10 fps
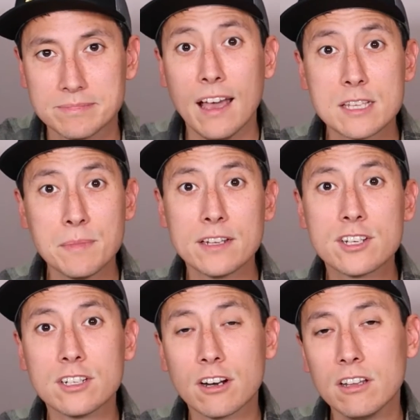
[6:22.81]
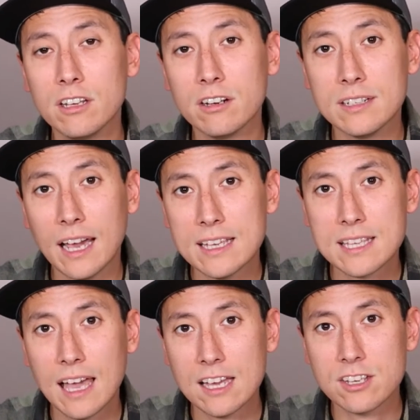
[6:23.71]
As mentioned earlier,
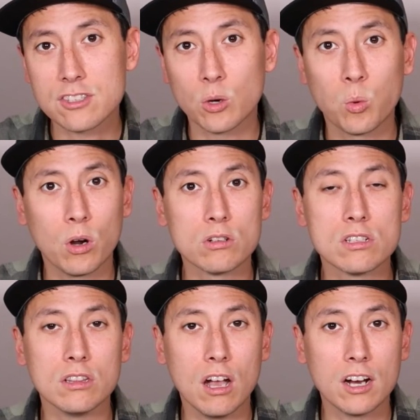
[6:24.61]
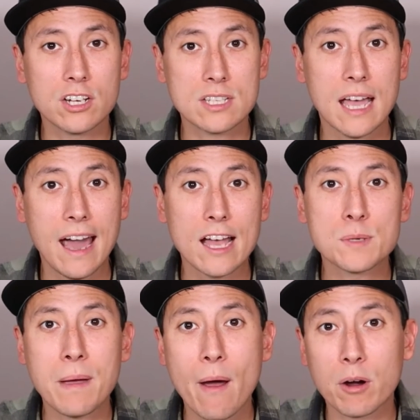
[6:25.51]
NiceHash is the world's largest
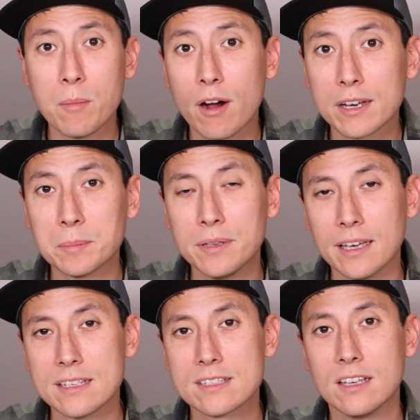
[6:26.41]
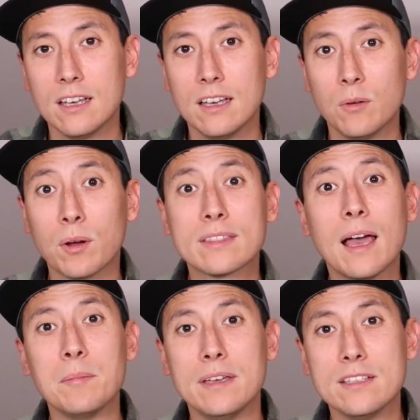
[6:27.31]
hash power marketplace. What
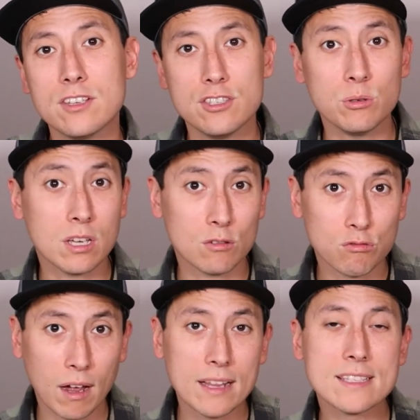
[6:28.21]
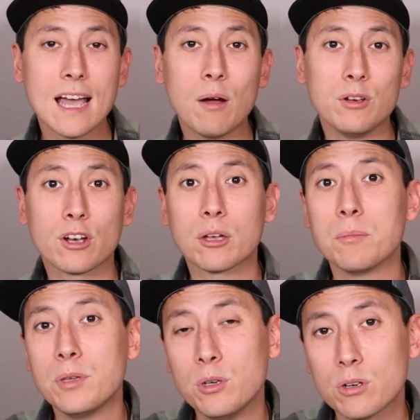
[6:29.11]
that means is you can rent out your
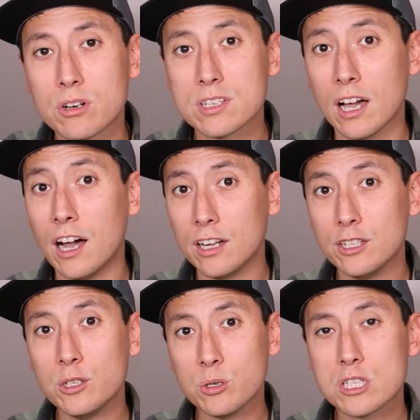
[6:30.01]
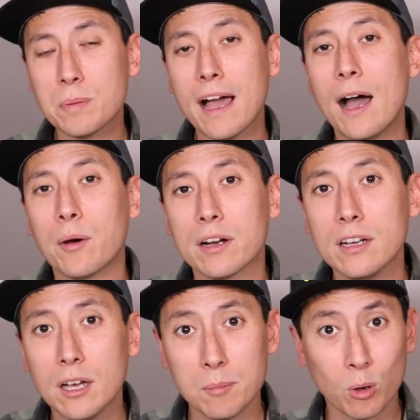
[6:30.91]
computer's unused power.
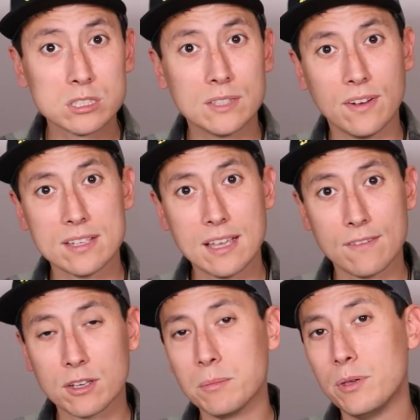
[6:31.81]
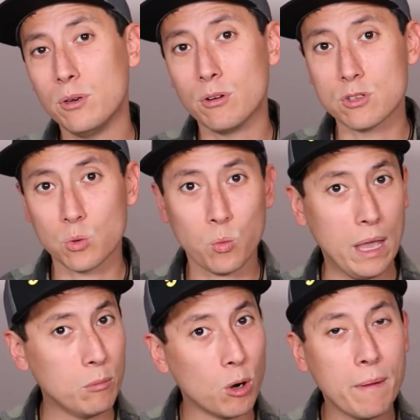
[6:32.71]
Most of us have computers
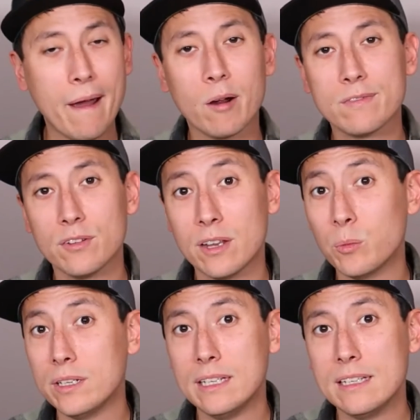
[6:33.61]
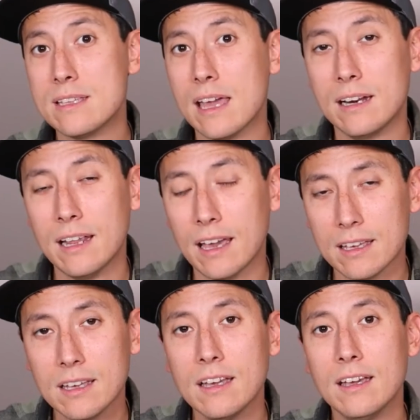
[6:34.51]
way more powerful than we need day to
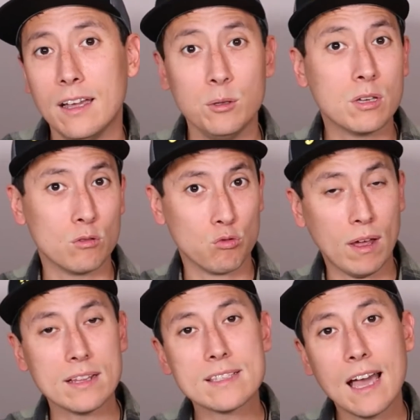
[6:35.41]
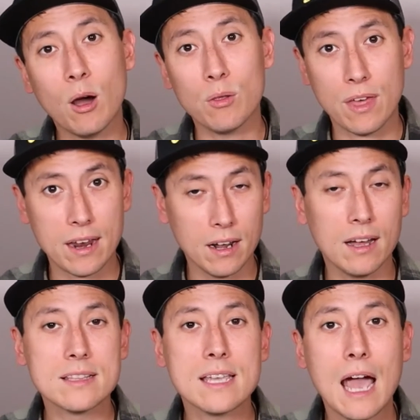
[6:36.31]
day. And you can rent out that
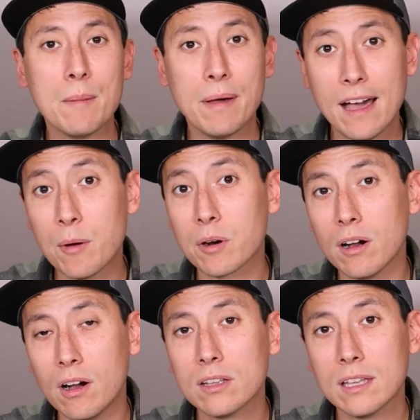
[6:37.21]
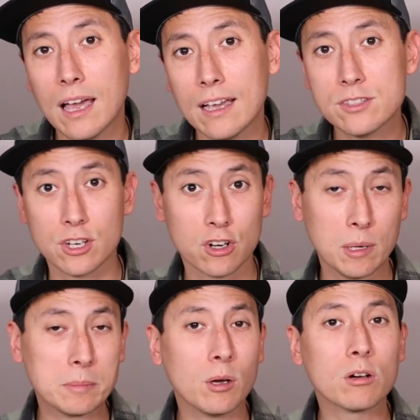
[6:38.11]
untapped power online to
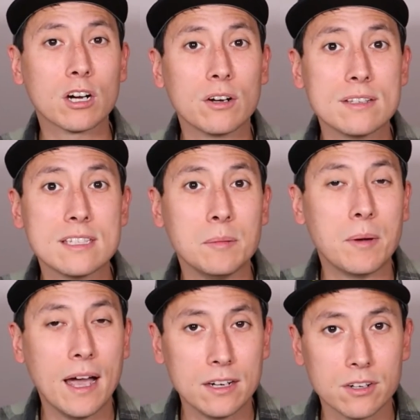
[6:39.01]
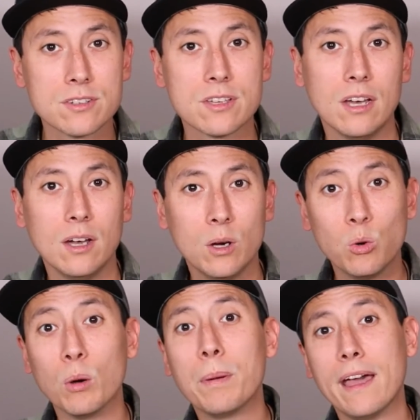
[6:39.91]
cryptocurrency miners who
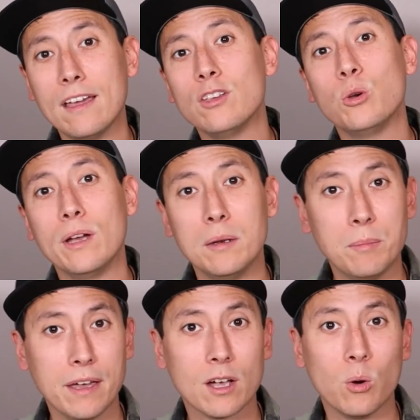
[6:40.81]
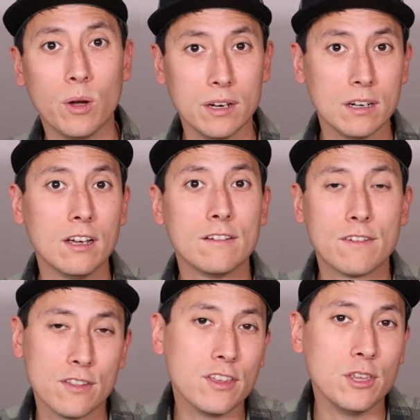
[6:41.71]
will pay you in Bitcoin
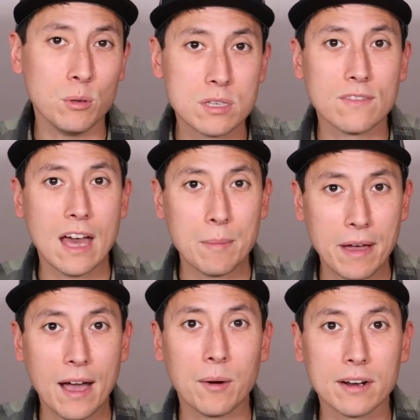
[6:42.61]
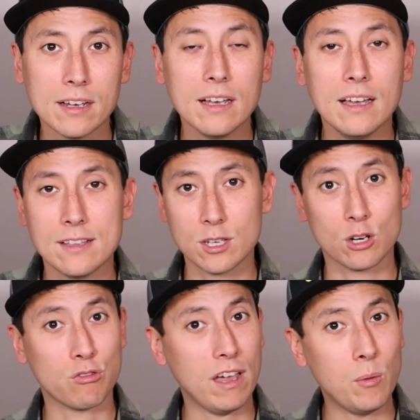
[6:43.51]
for the use of that power. It's a
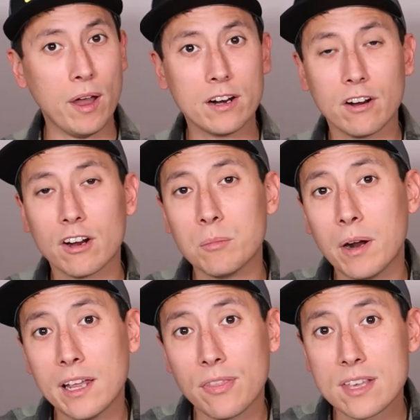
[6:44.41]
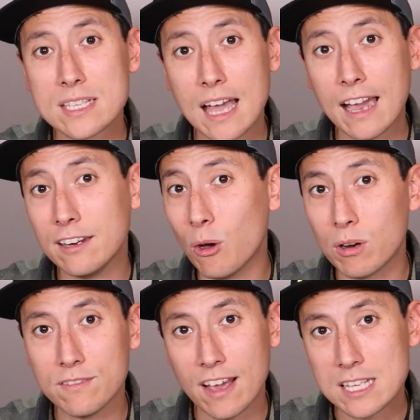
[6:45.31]
great way to earn money on the side, no
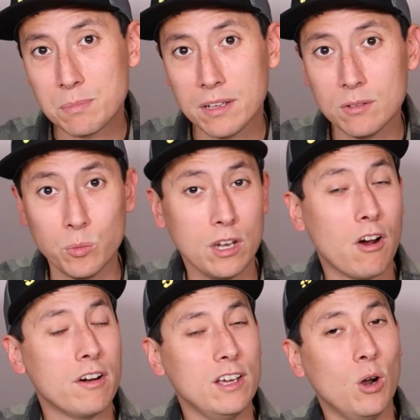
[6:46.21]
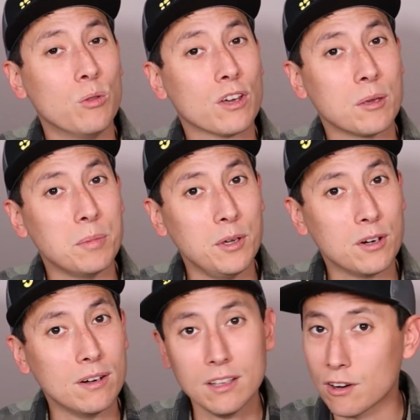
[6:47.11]
investment. We already own the
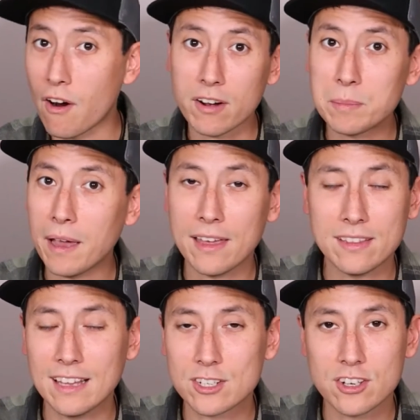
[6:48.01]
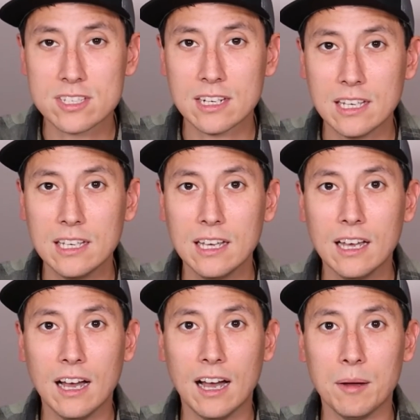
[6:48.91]
computer, you're already paying the electricity,
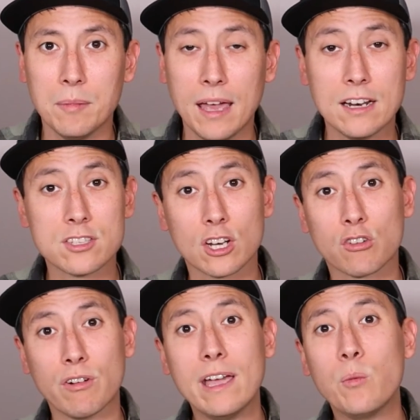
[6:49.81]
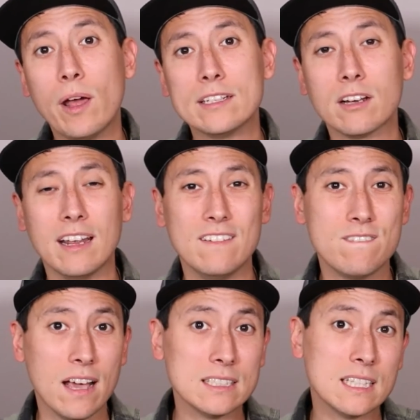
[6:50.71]
um, and it's a great way to start
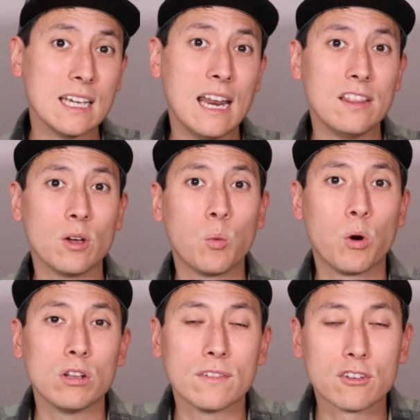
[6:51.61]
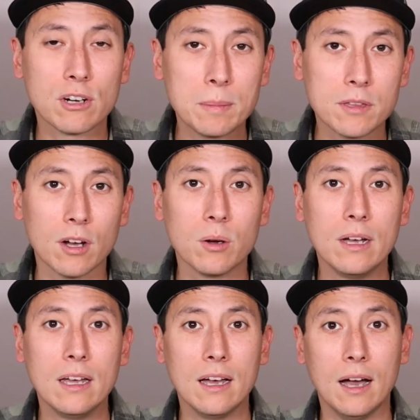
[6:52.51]
investigating the world of crypto.
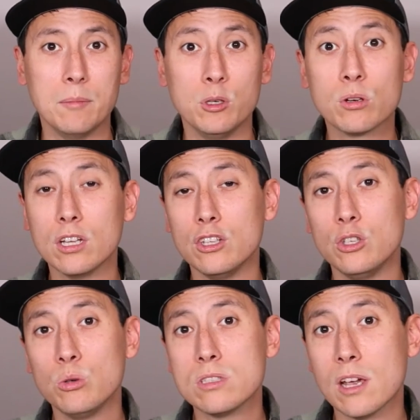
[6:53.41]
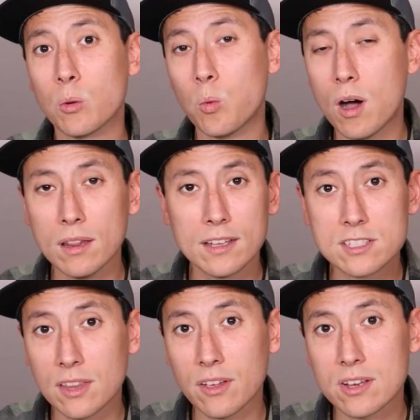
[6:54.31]
Um, you can use their
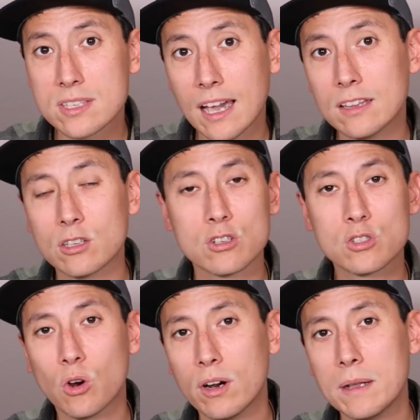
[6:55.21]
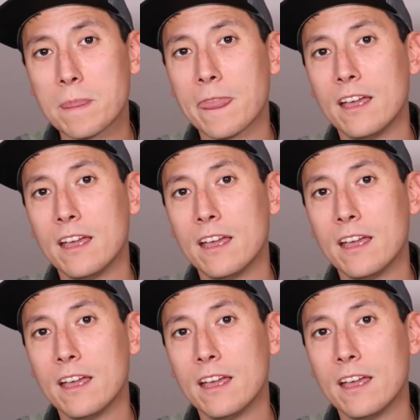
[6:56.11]
wallets on their site to store it.